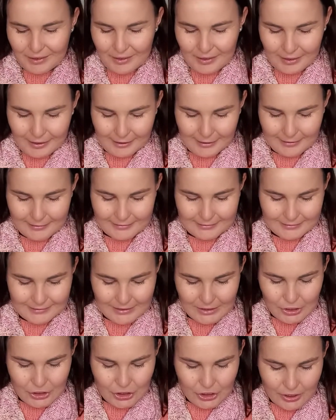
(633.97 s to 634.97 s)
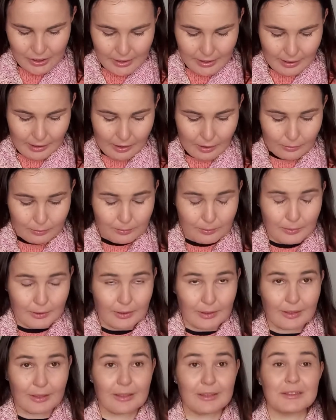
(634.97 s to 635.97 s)
and she helped
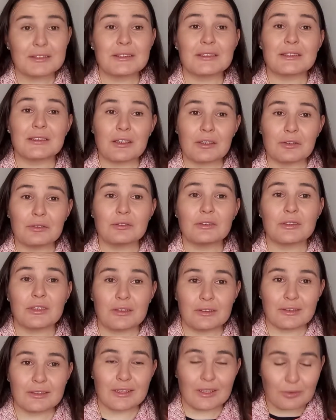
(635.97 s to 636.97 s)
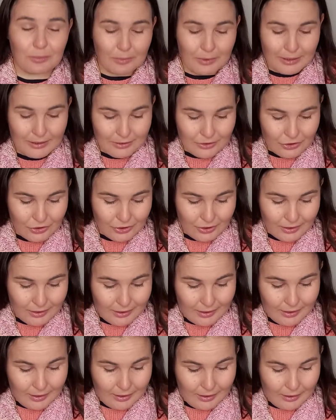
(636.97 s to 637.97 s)
me so much,
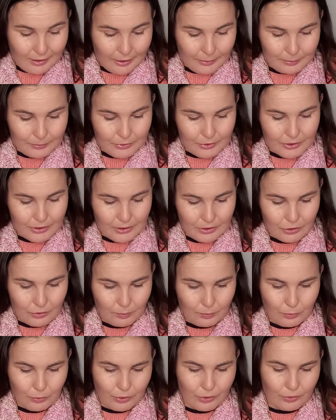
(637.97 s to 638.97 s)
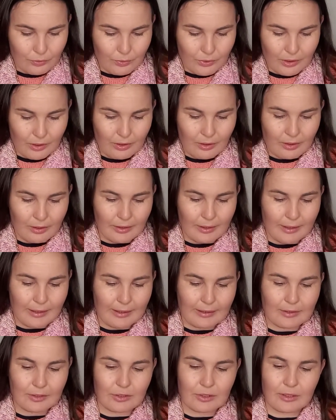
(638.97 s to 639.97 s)
up to such a point where I
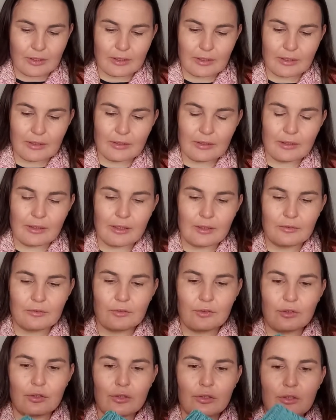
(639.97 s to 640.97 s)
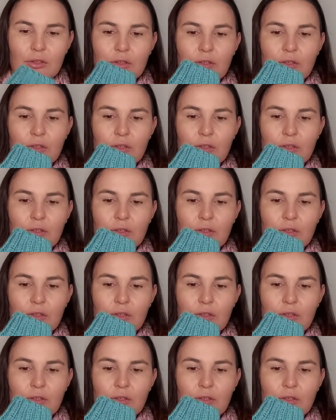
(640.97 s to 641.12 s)
actually have got